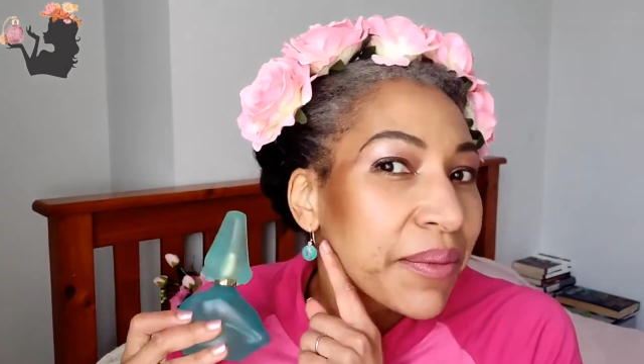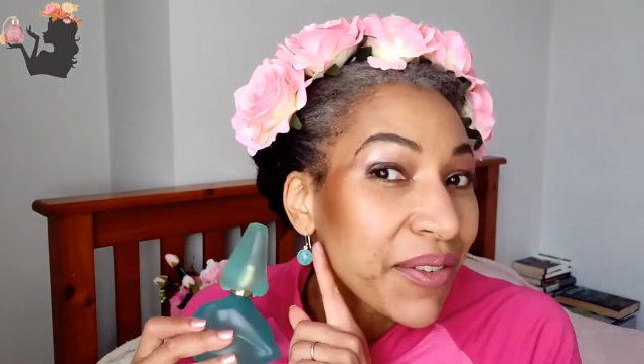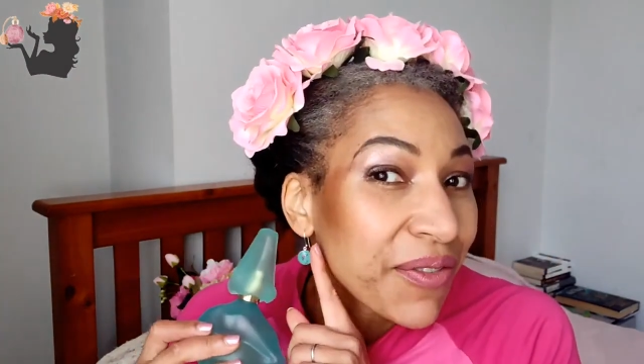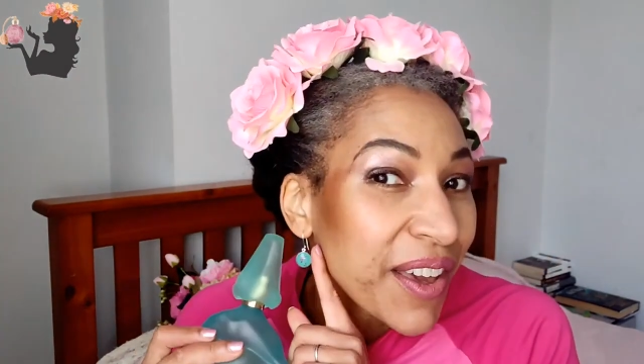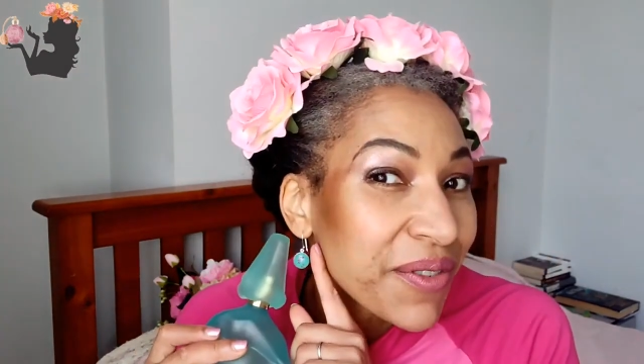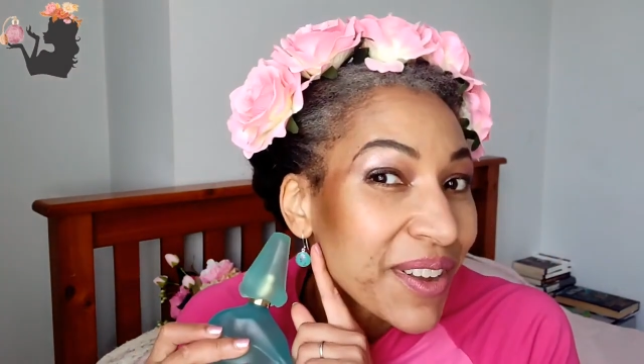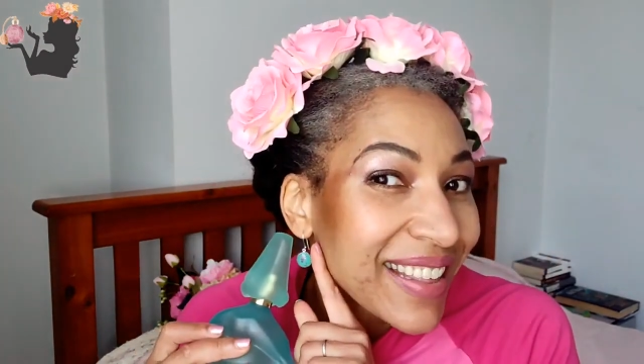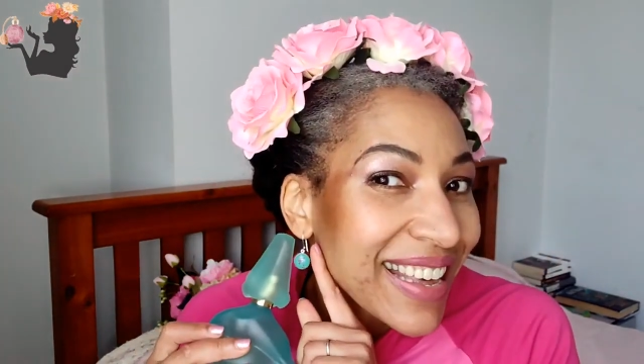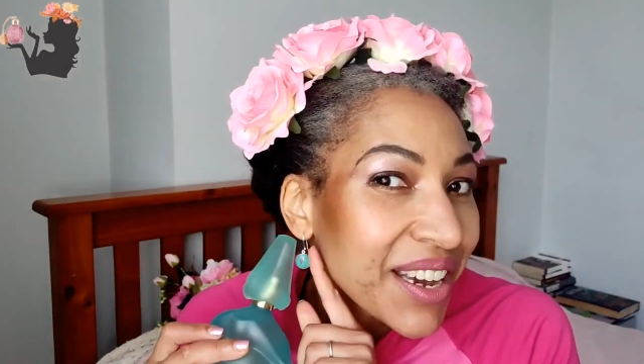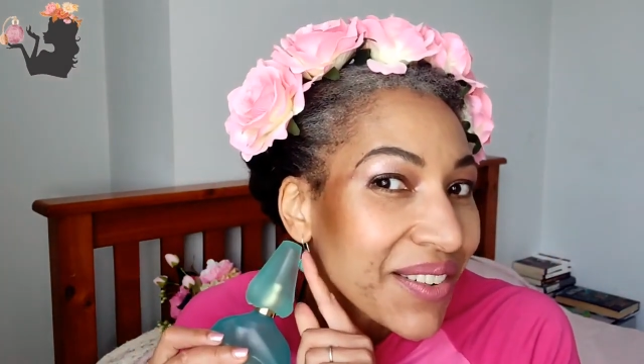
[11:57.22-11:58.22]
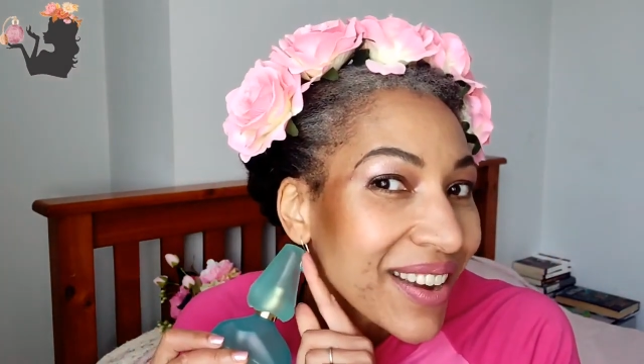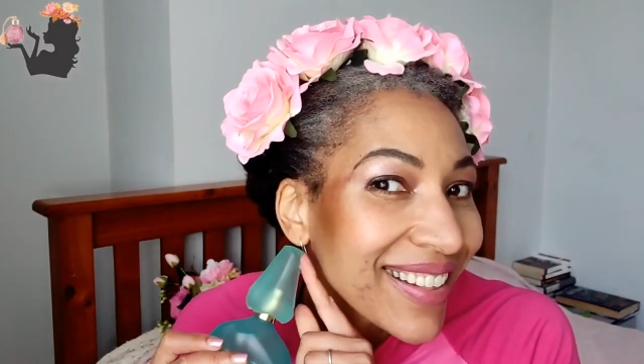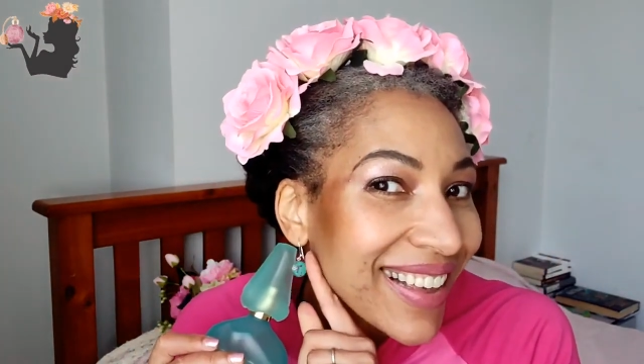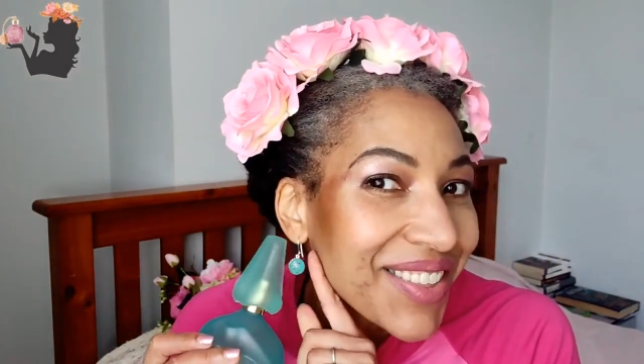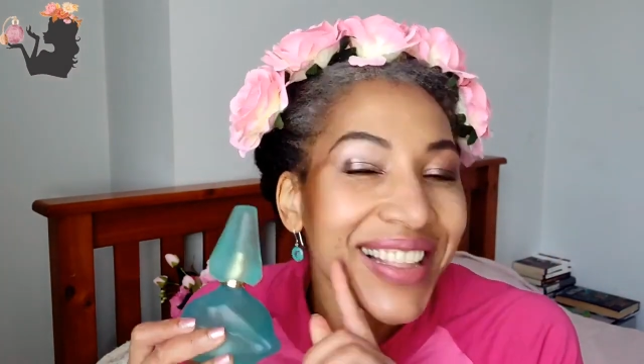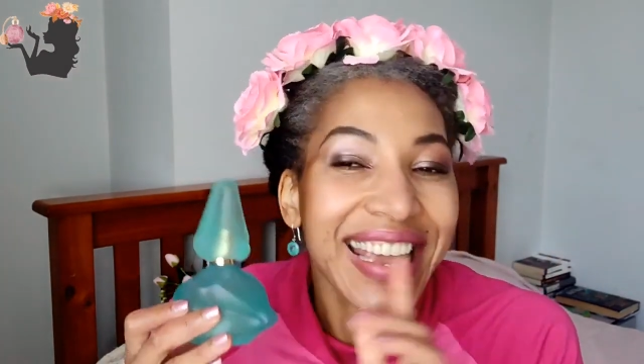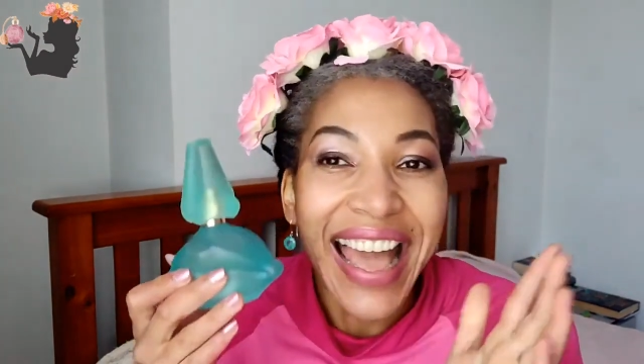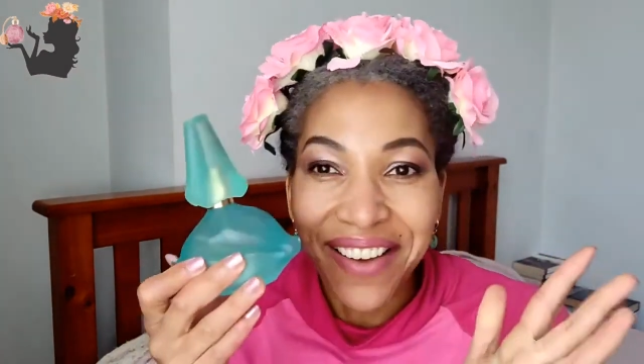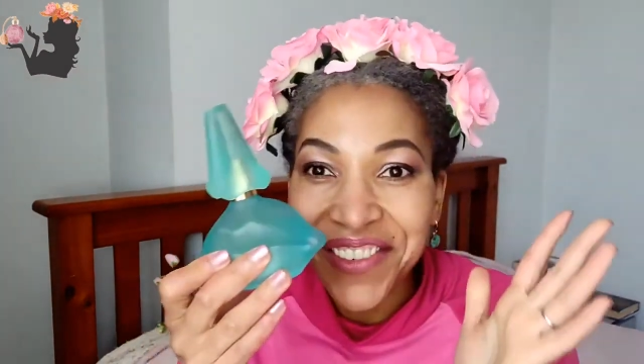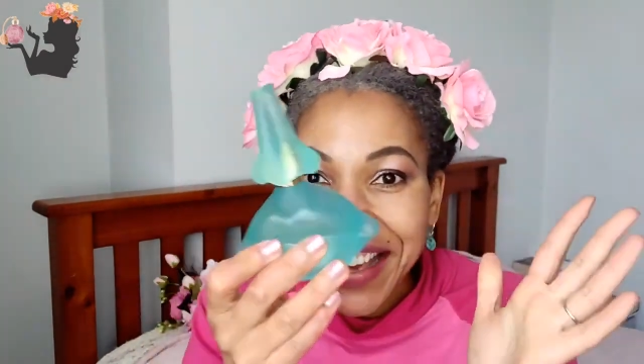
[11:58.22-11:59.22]
My favorite earrings actually
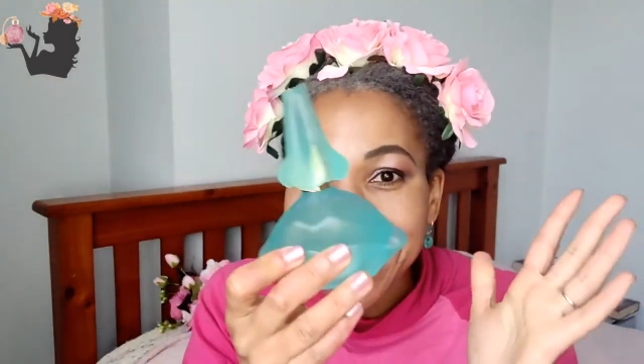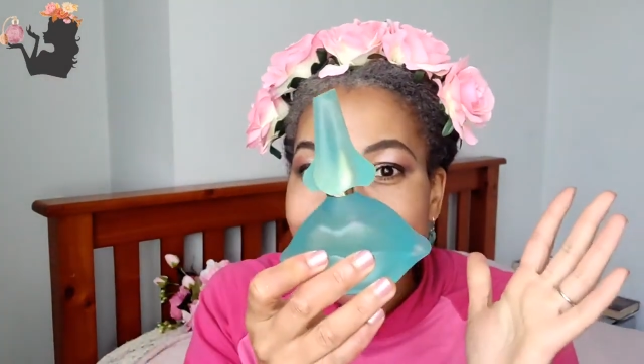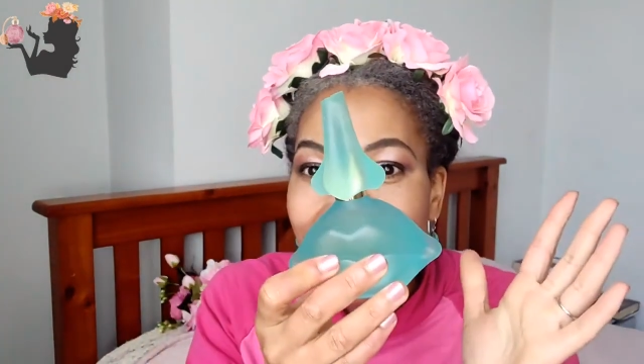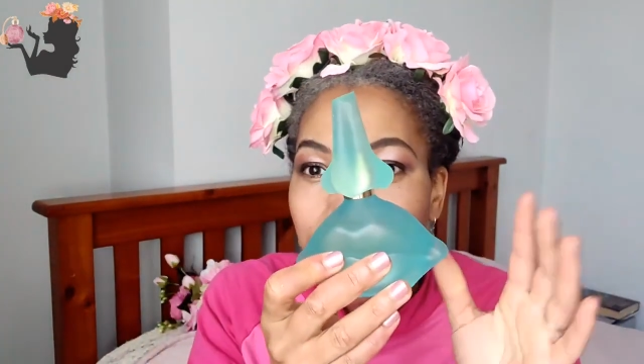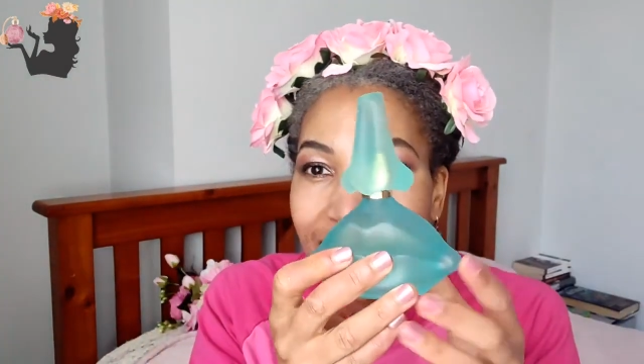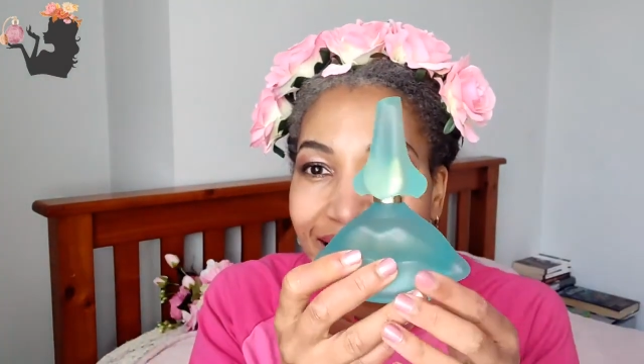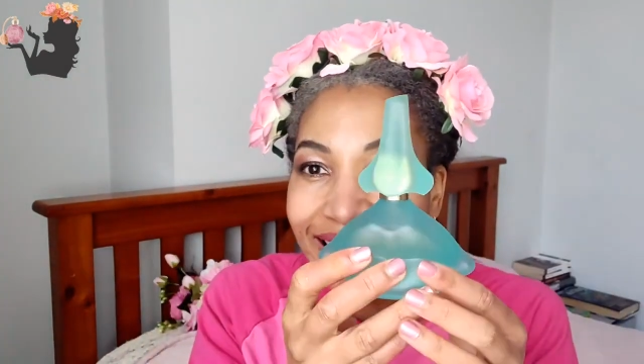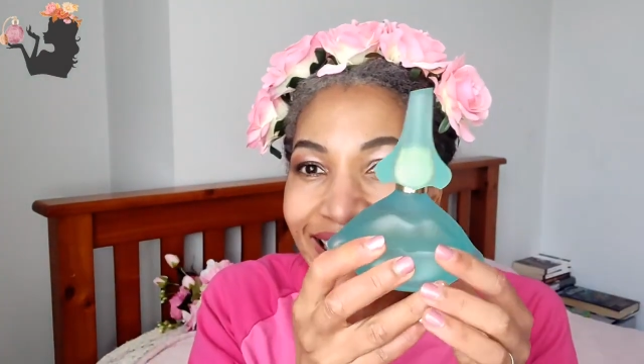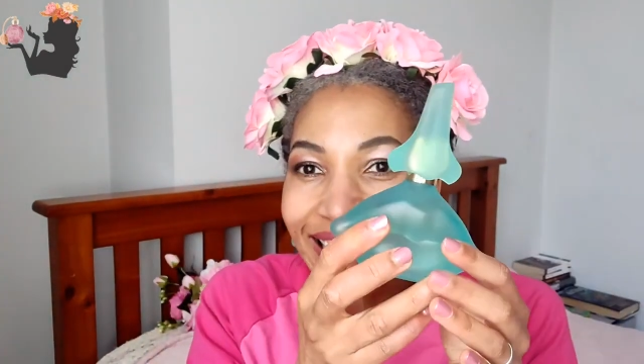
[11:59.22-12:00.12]
have a similar